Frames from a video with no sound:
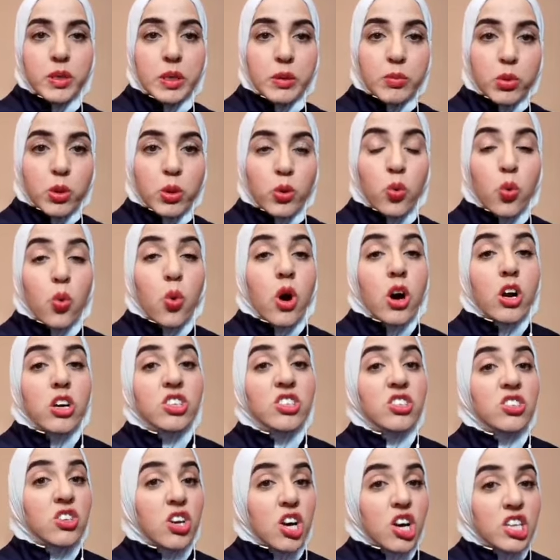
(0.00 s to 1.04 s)
people who
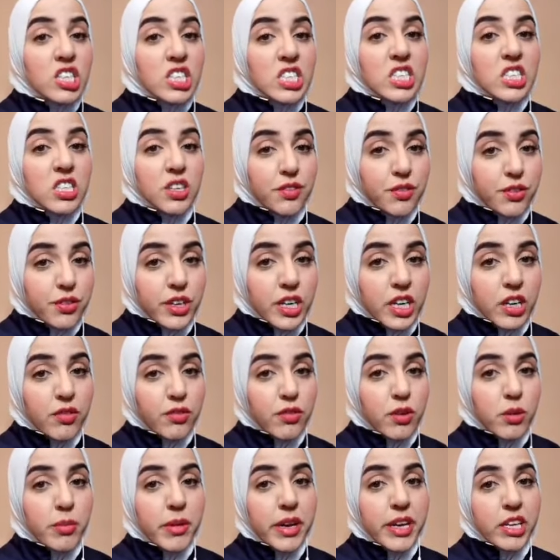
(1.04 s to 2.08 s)
are not suffering
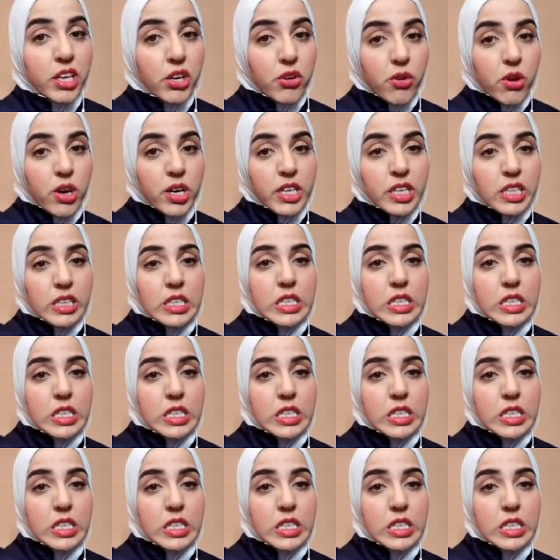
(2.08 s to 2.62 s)
from any chronic